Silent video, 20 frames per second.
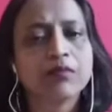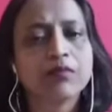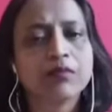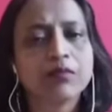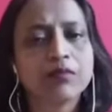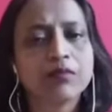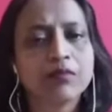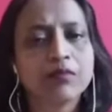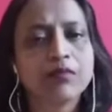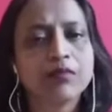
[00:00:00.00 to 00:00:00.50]

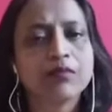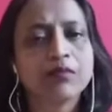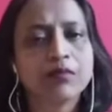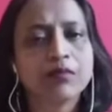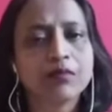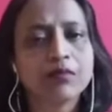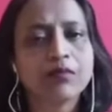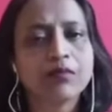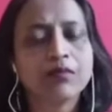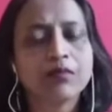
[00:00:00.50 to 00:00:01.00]

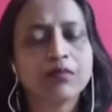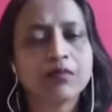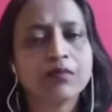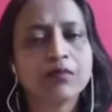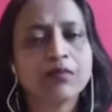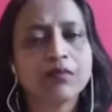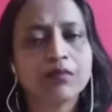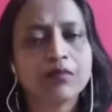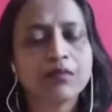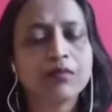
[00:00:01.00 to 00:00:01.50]

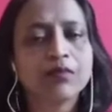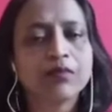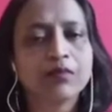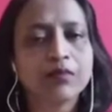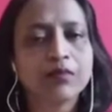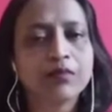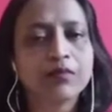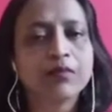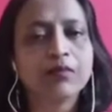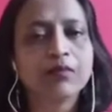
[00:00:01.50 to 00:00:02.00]

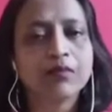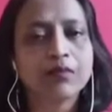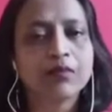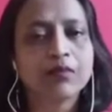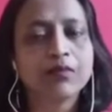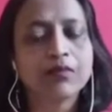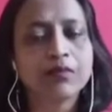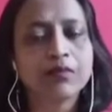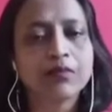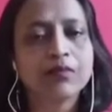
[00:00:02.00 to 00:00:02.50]

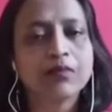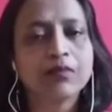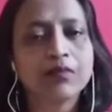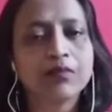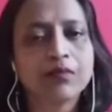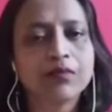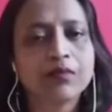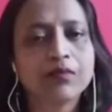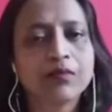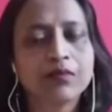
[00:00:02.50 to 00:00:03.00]

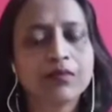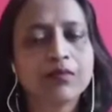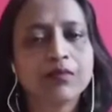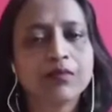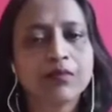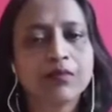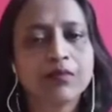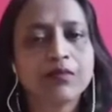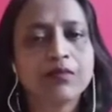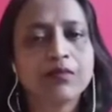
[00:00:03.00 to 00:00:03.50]

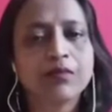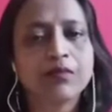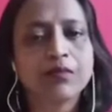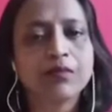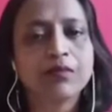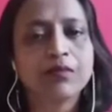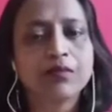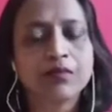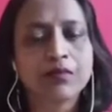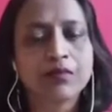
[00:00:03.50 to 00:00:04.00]

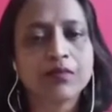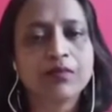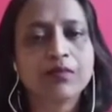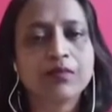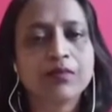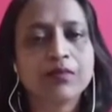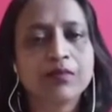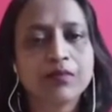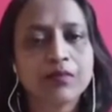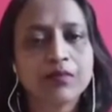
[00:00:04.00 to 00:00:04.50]

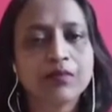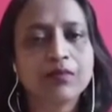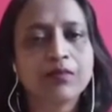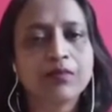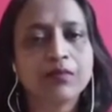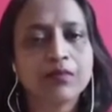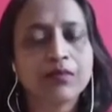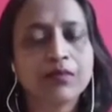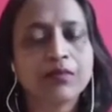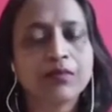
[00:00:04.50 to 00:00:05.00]

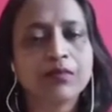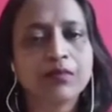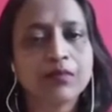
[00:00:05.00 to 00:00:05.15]
This person isn't speaking.